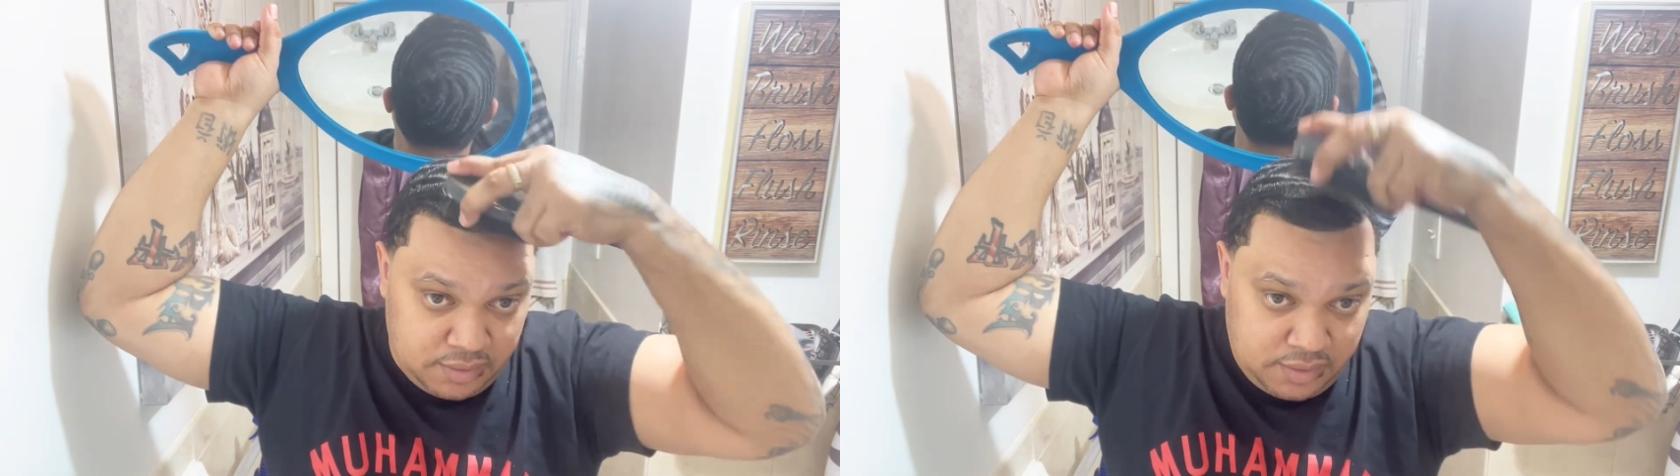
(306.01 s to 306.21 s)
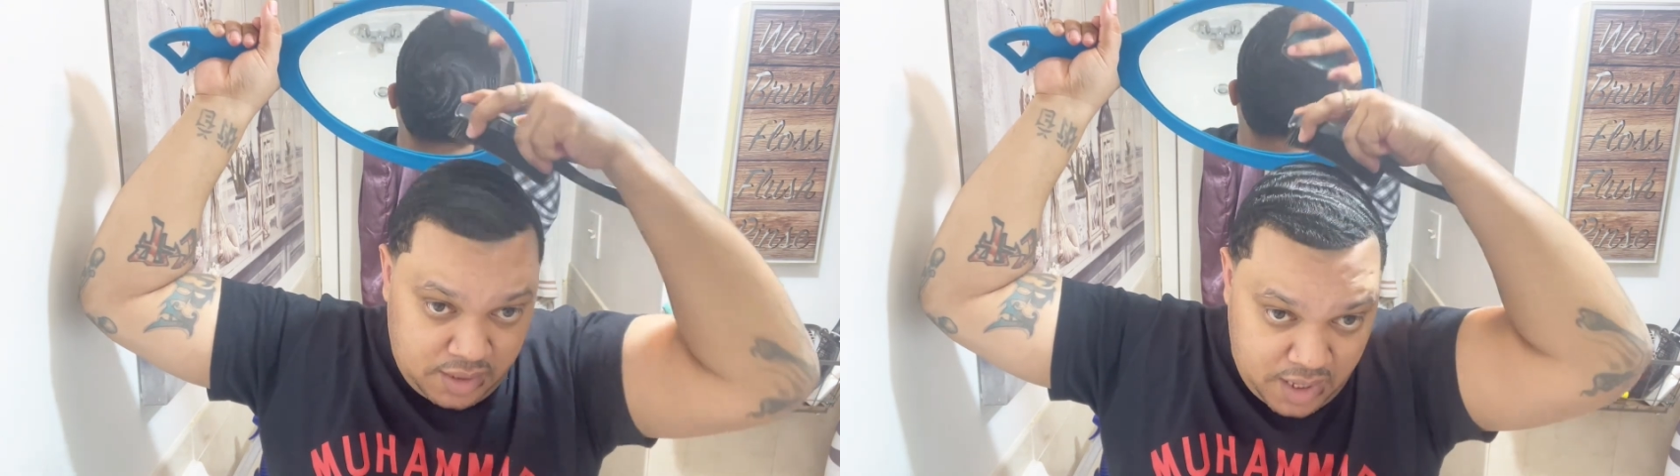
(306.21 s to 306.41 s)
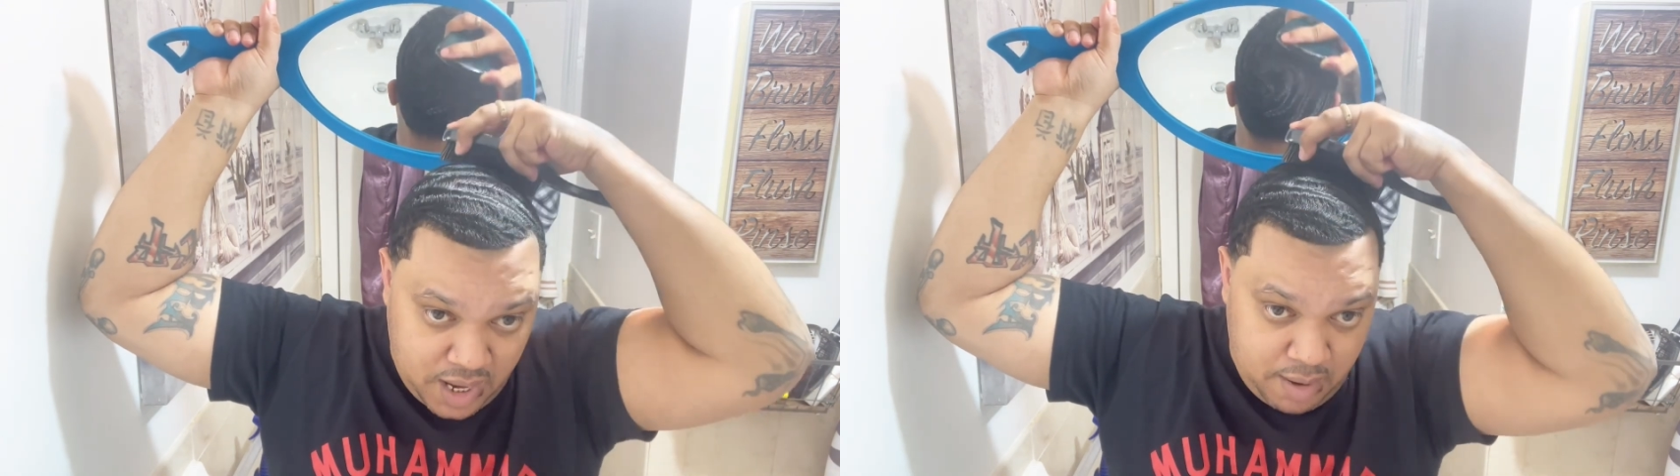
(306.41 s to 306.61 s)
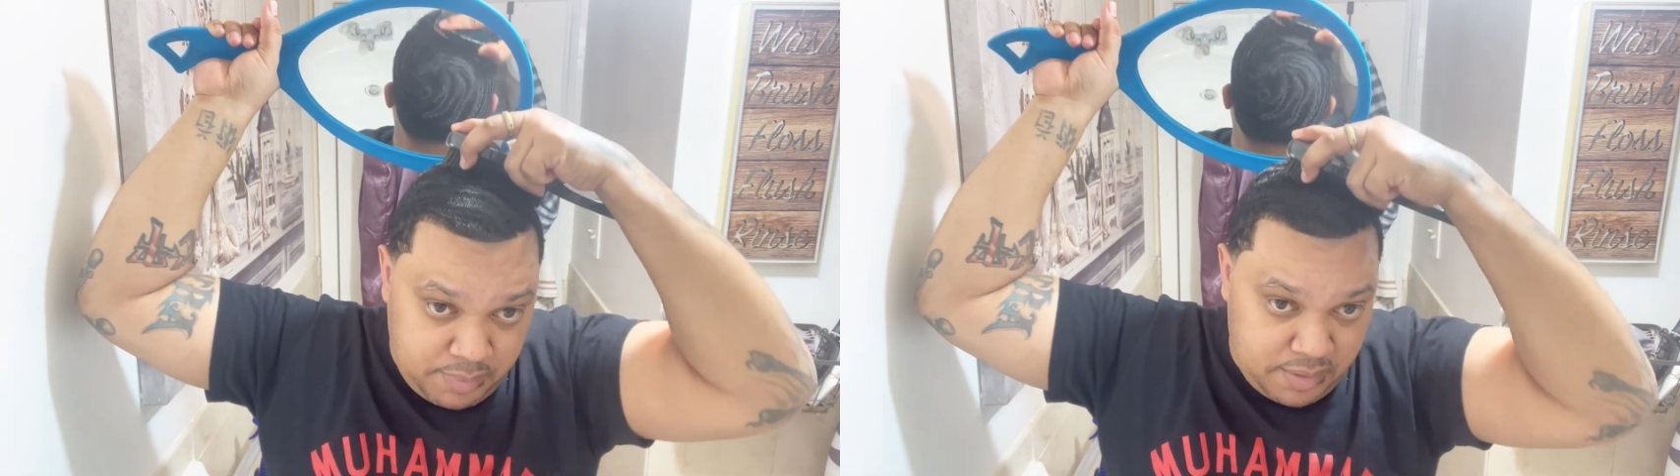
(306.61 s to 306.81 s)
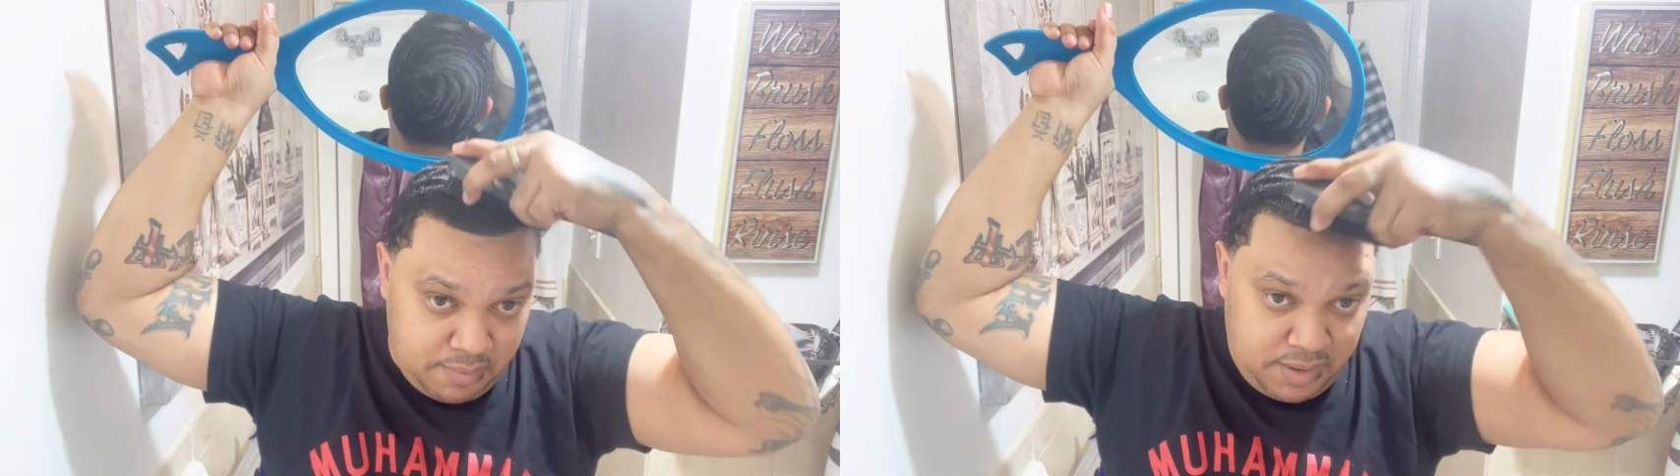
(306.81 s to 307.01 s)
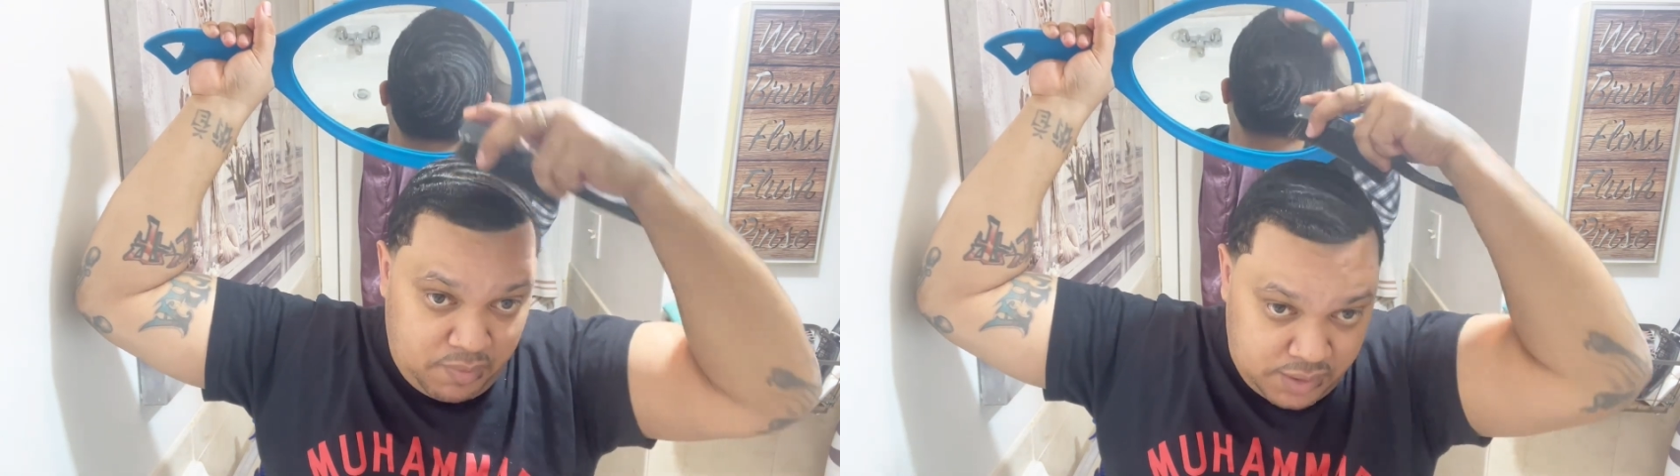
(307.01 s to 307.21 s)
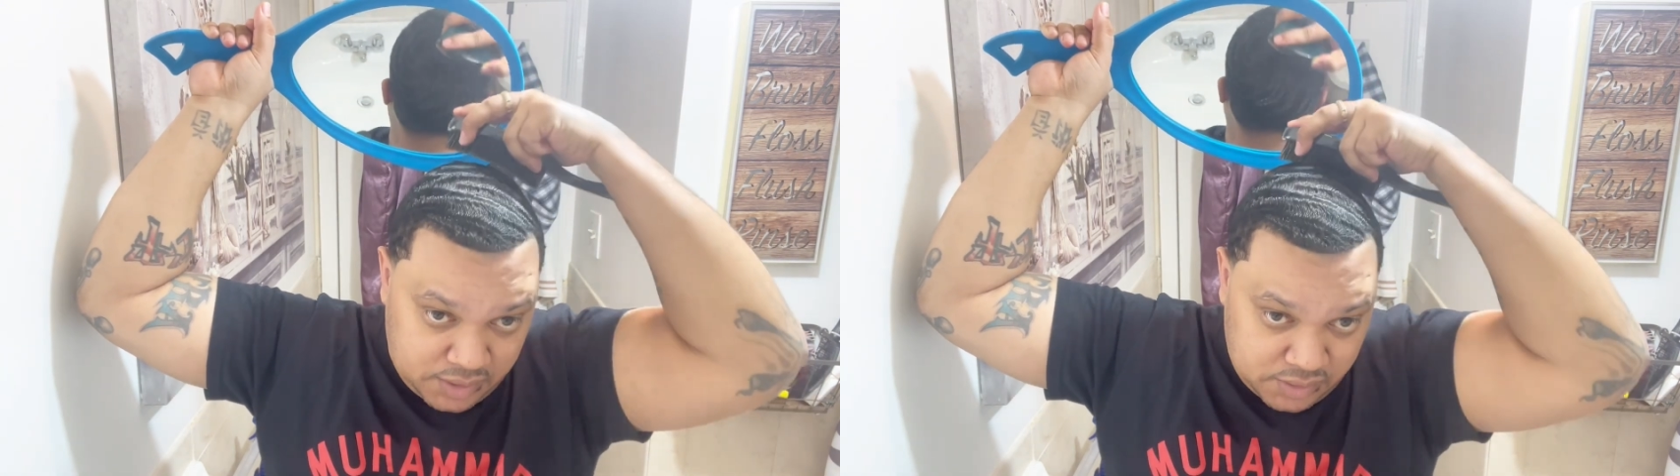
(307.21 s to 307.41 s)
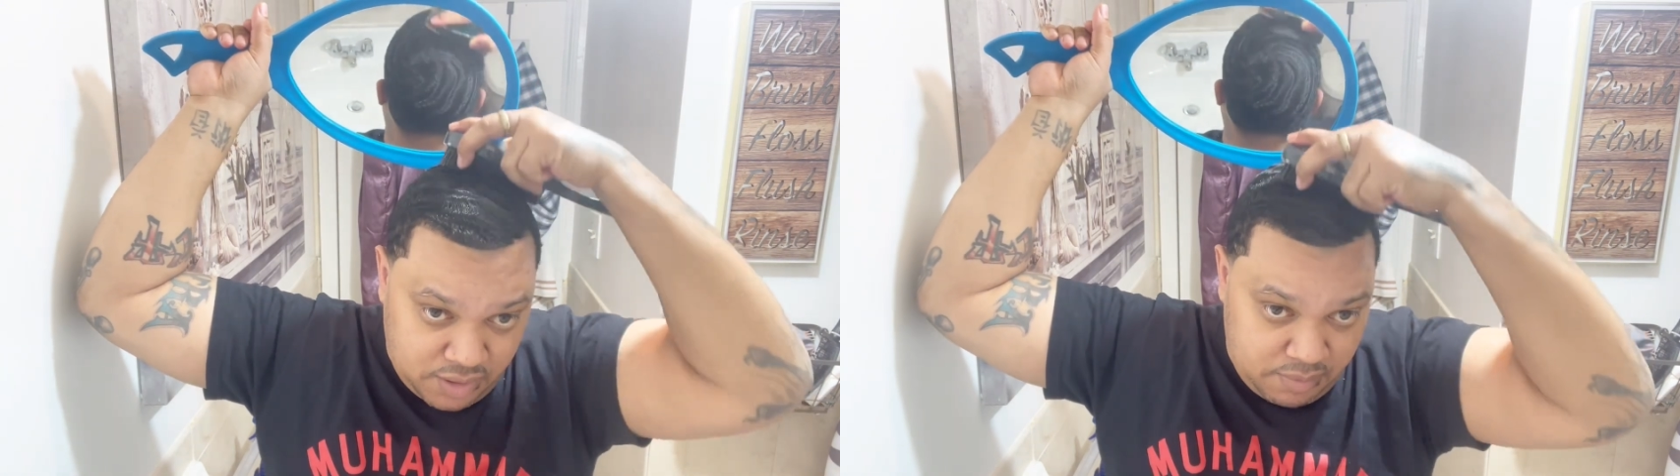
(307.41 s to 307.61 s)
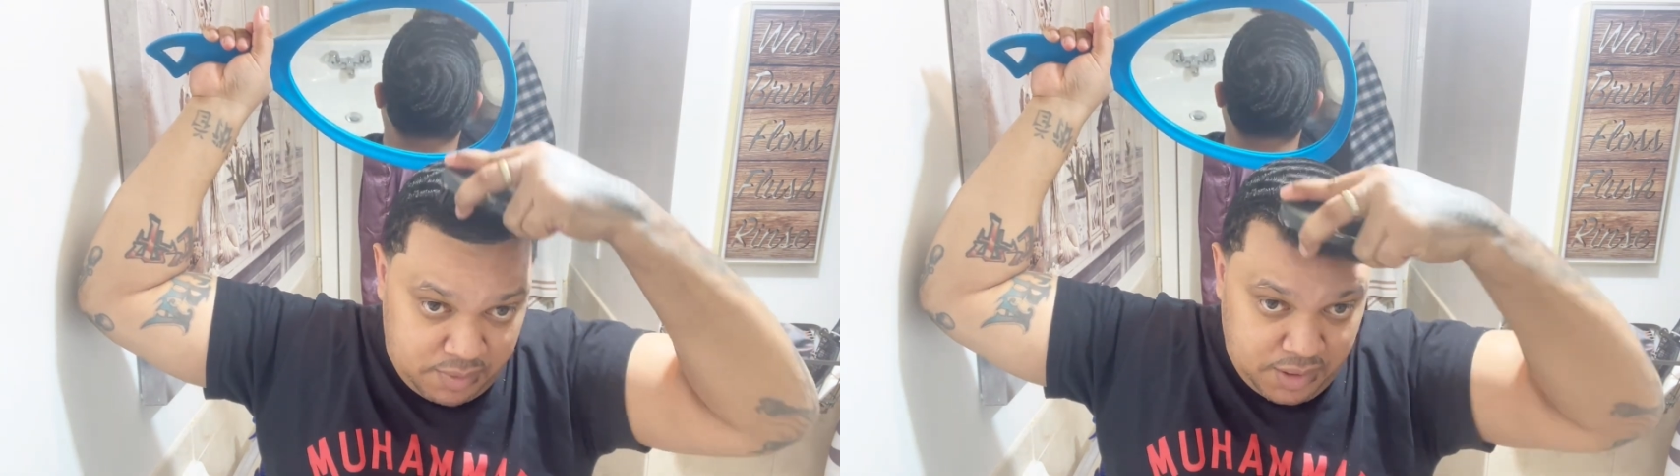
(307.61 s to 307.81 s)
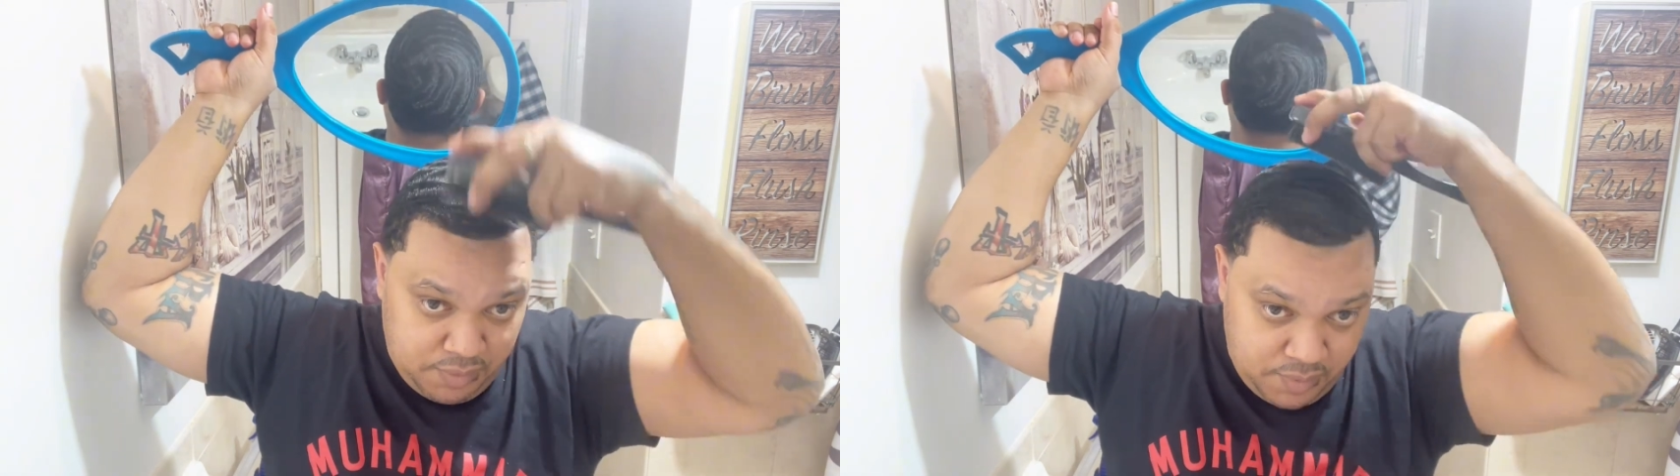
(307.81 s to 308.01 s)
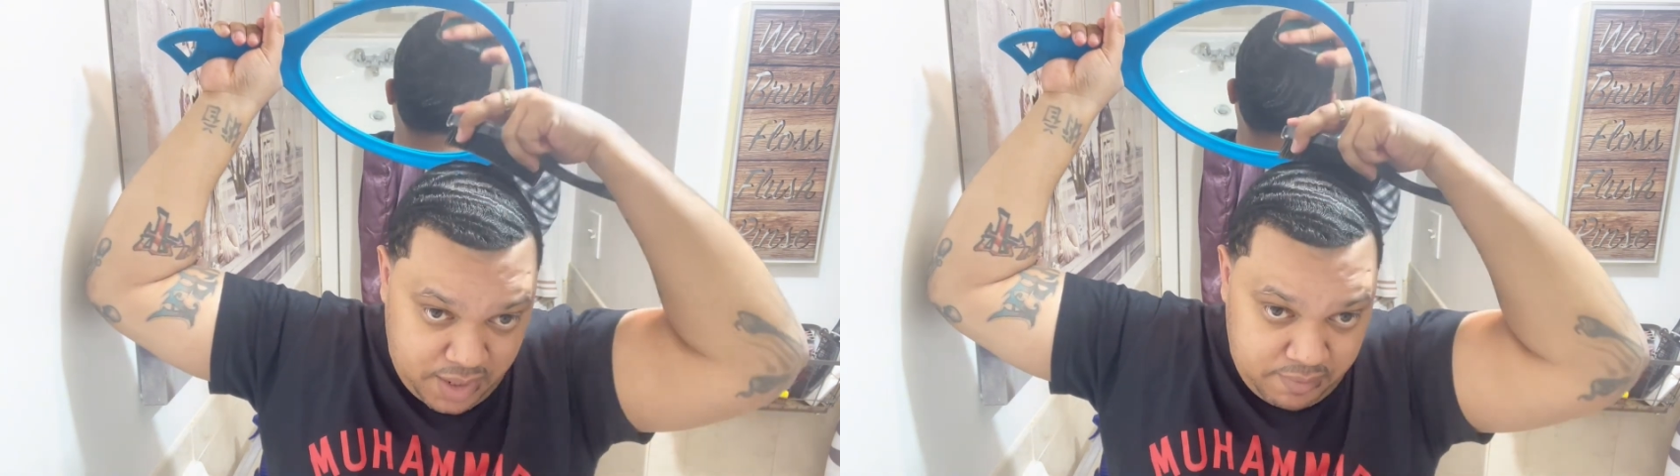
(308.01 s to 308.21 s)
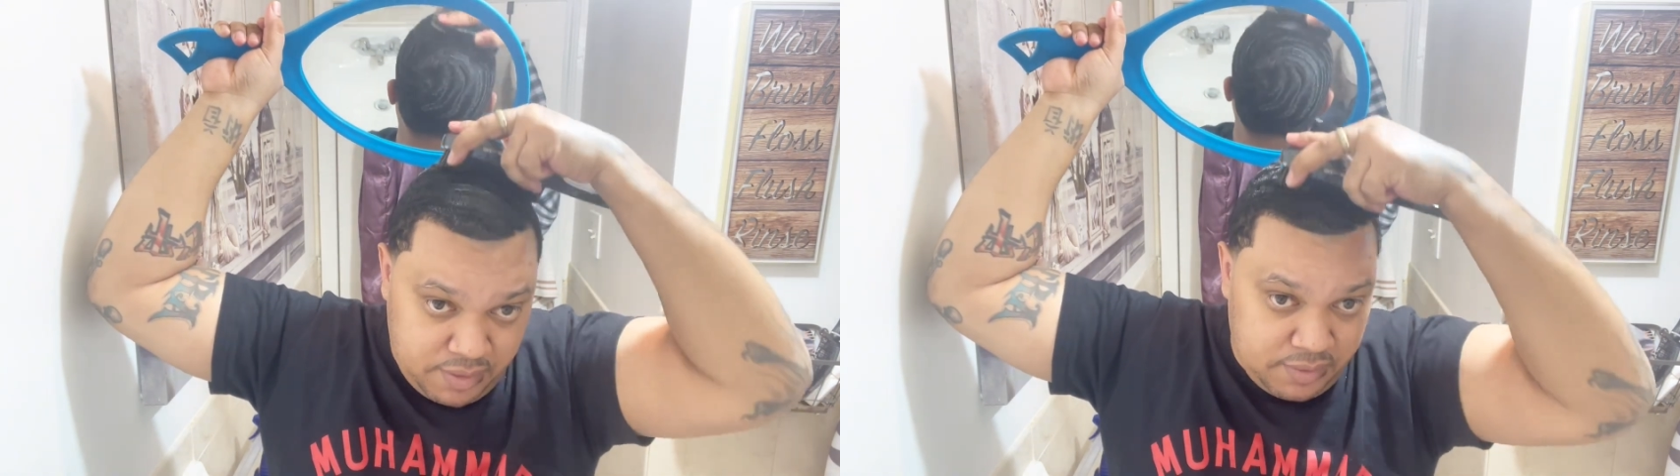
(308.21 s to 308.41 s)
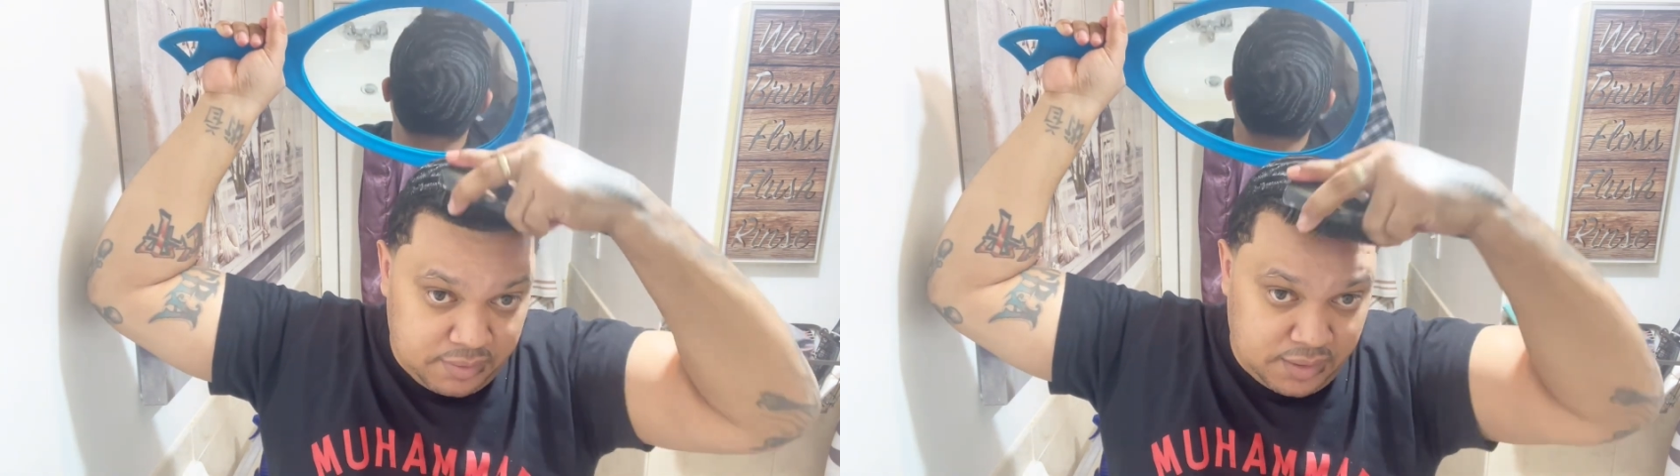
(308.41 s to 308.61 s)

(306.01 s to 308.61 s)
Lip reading: It happened to me when I started being a waver.